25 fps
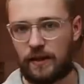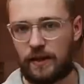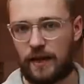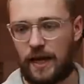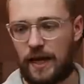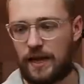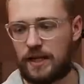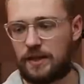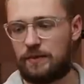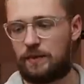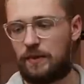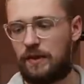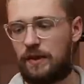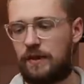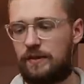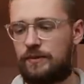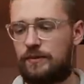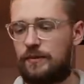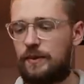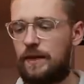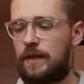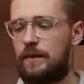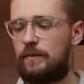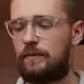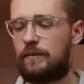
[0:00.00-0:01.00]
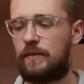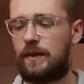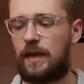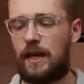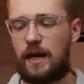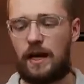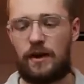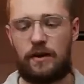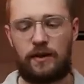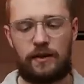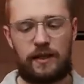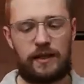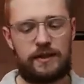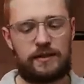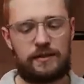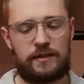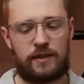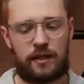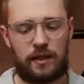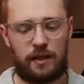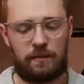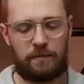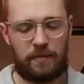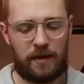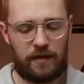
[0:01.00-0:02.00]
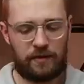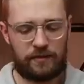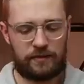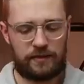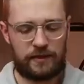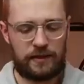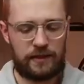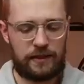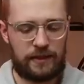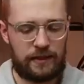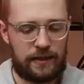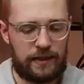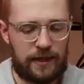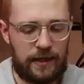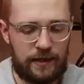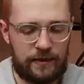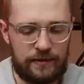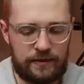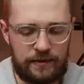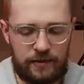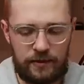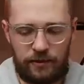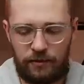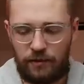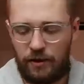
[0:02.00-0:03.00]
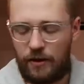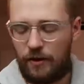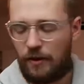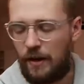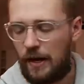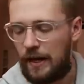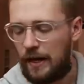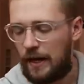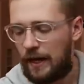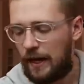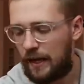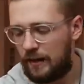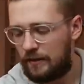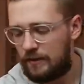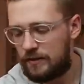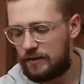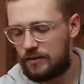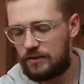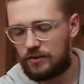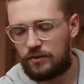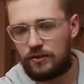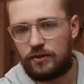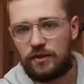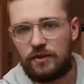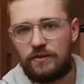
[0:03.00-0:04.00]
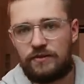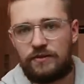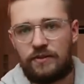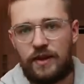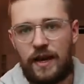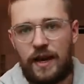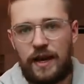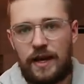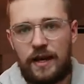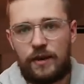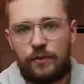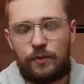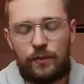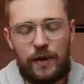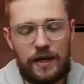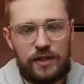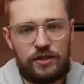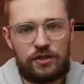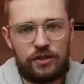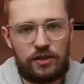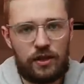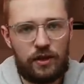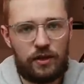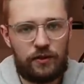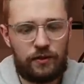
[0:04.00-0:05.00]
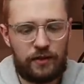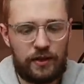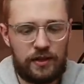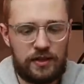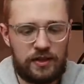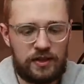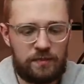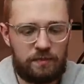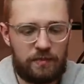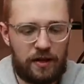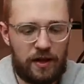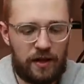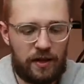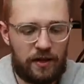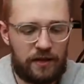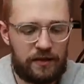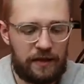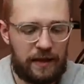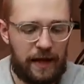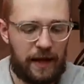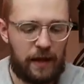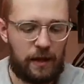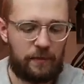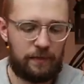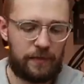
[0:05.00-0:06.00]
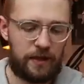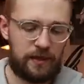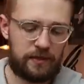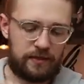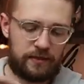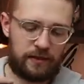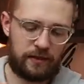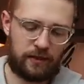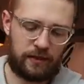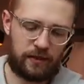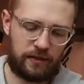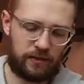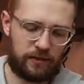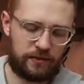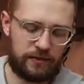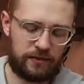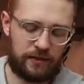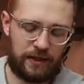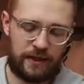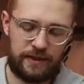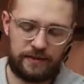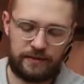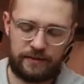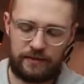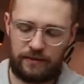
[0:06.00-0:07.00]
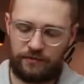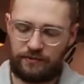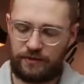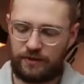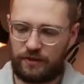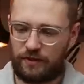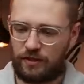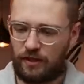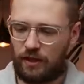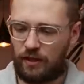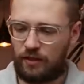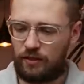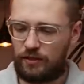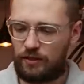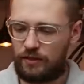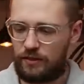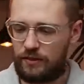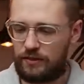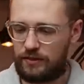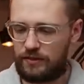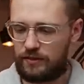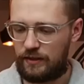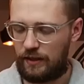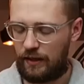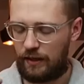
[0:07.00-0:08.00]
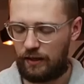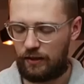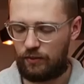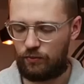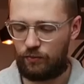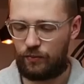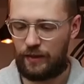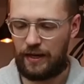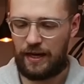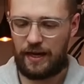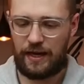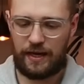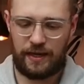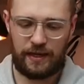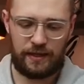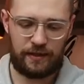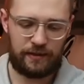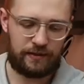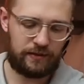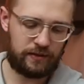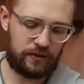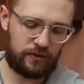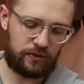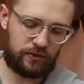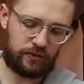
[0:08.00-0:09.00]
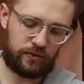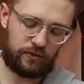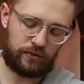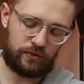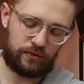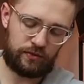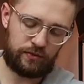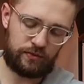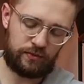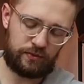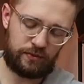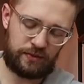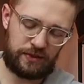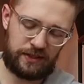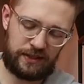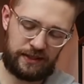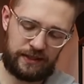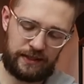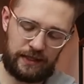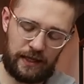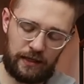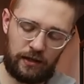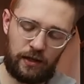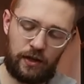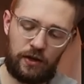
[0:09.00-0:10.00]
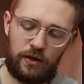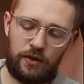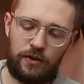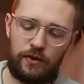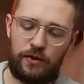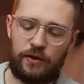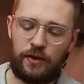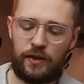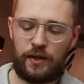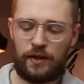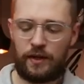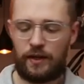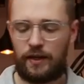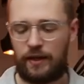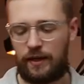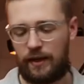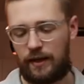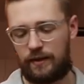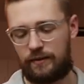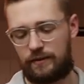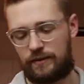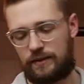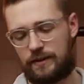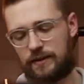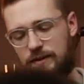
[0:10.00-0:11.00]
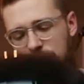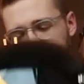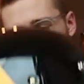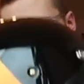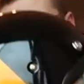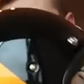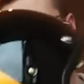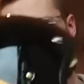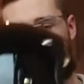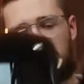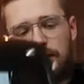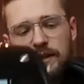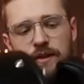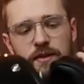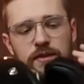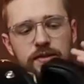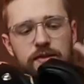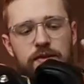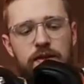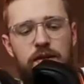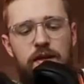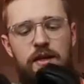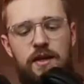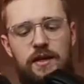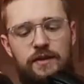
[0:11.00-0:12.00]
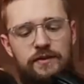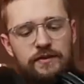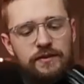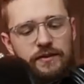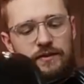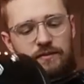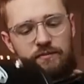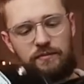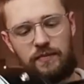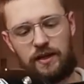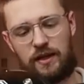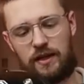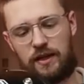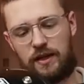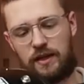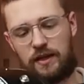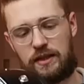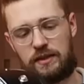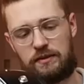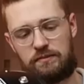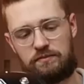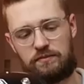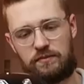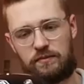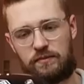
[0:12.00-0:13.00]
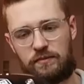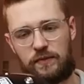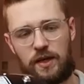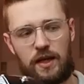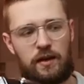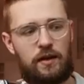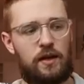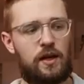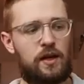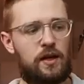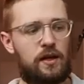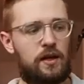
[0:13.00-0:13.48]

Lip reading: Xperia 3. Now let's talk about the EX0. And this is sort of a retro inspired helmet. It also has different colors like red or yellow and this coloring sort of. And yeah,